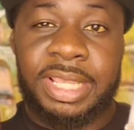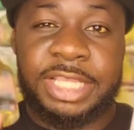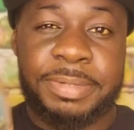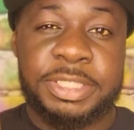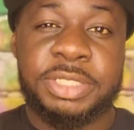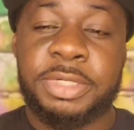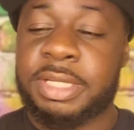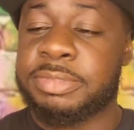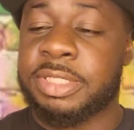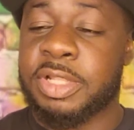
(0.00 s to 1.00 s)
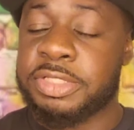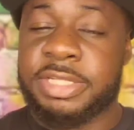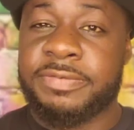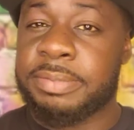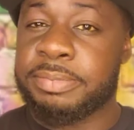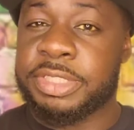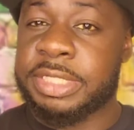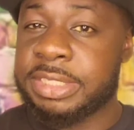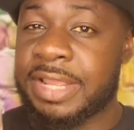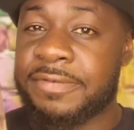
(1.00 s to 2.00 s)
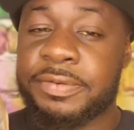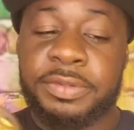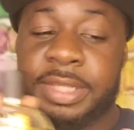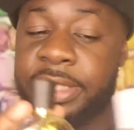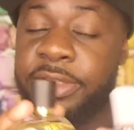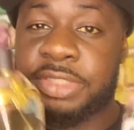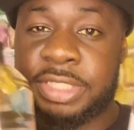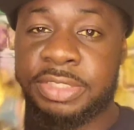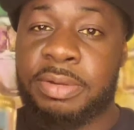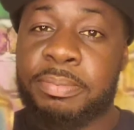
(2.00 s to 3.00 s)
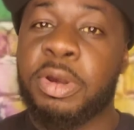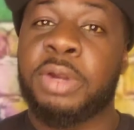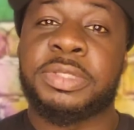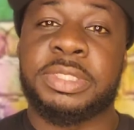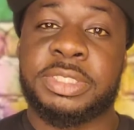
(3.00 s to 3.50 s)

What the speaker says: Especially when it comes to longevity and projection. I feel that they're just on par with each